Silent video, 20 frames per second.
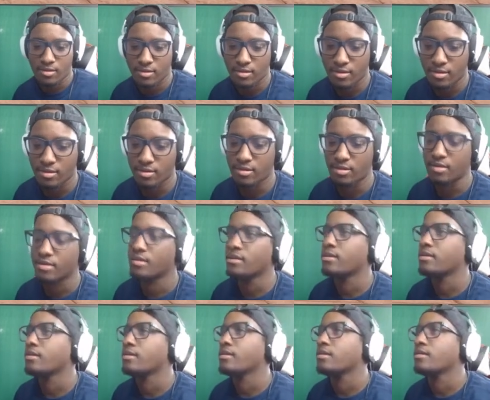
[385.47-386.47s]

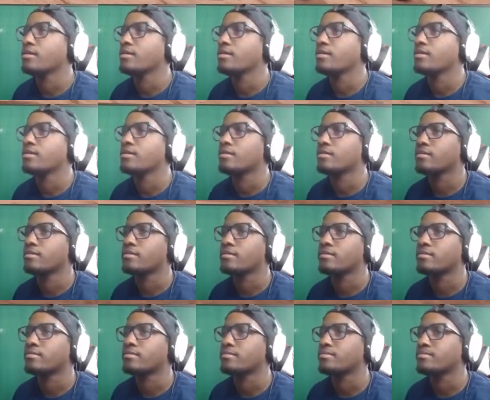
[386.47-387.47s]

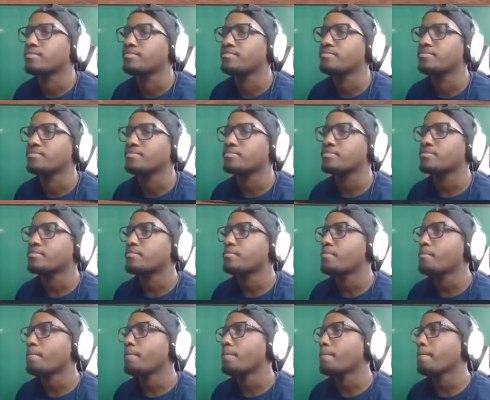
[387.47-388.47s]

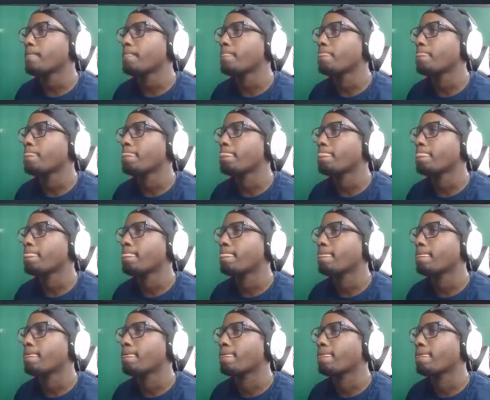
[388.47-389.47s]

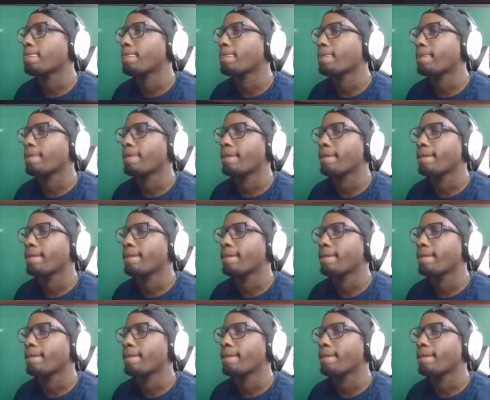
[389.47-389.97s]
Nothing is said.